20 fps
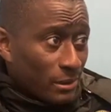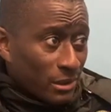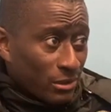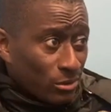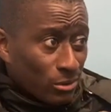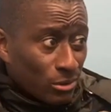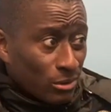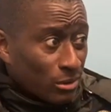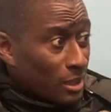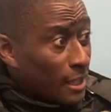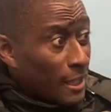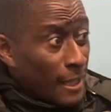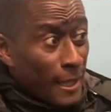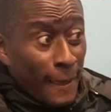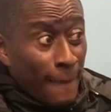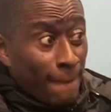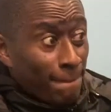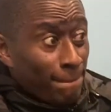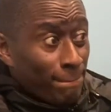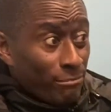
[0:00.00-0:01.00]
I thought
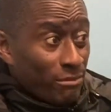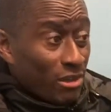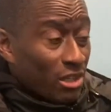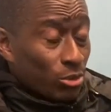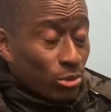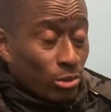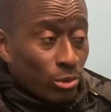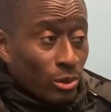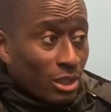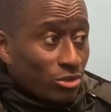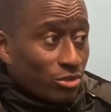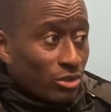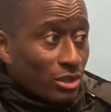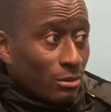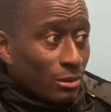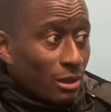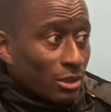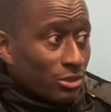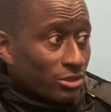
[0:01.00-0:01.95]
it worked really well.